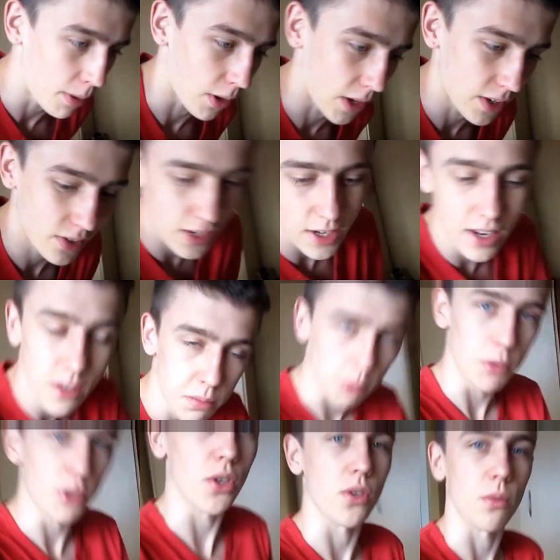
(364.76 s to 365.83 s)
pocket, sat down,
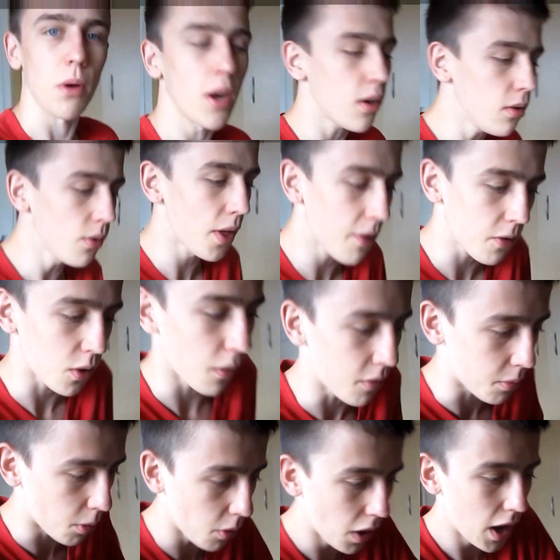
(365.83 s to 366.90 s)
put my shoes on, went, oh, they're
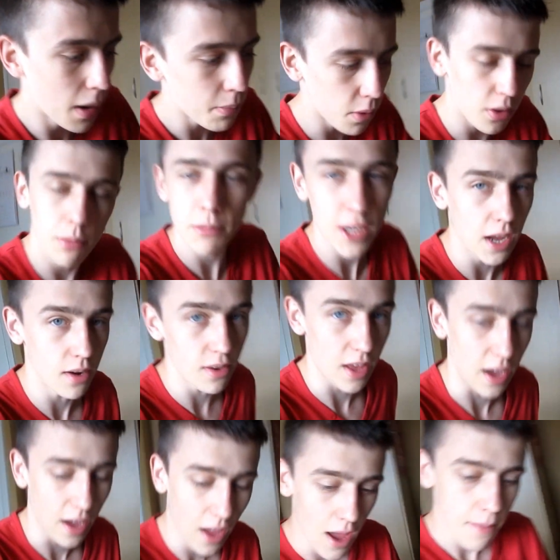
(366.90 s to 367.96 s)
uncomfortable. Put them down
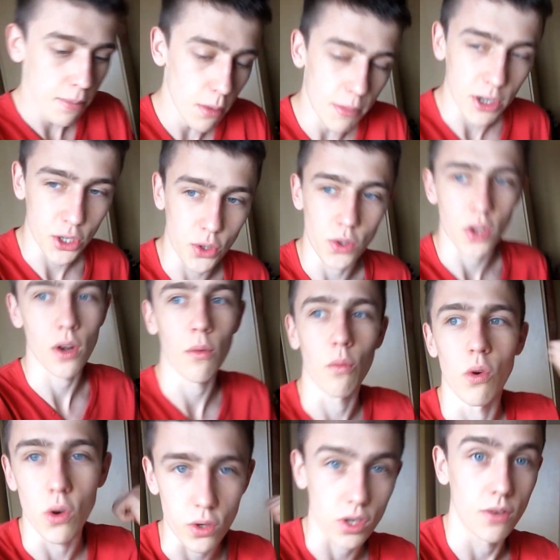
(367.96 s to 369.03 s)
there, put my shoes on,
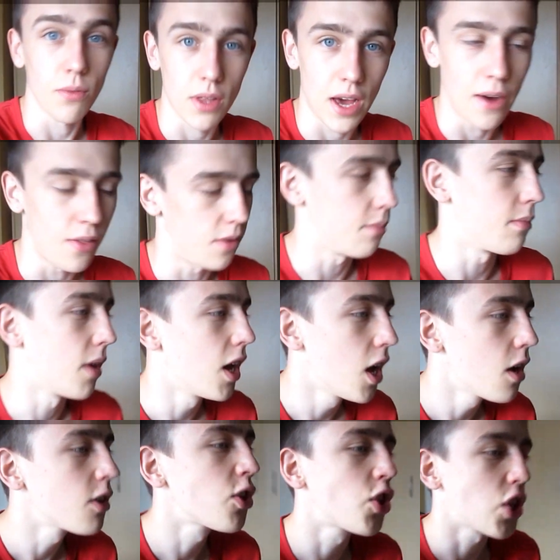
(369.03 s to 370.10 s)
walked off without them.
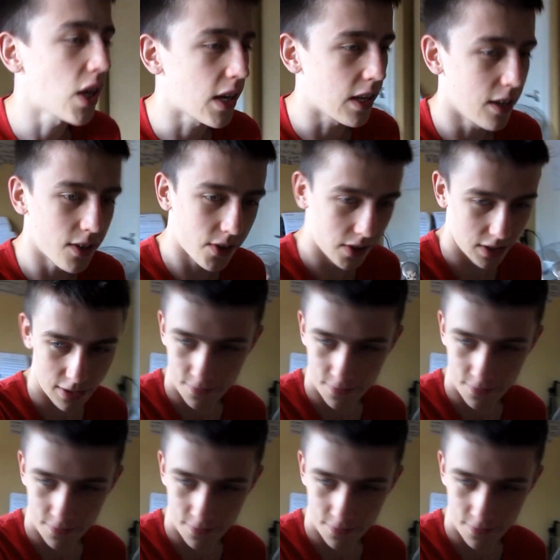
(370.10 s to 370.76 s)
Genius.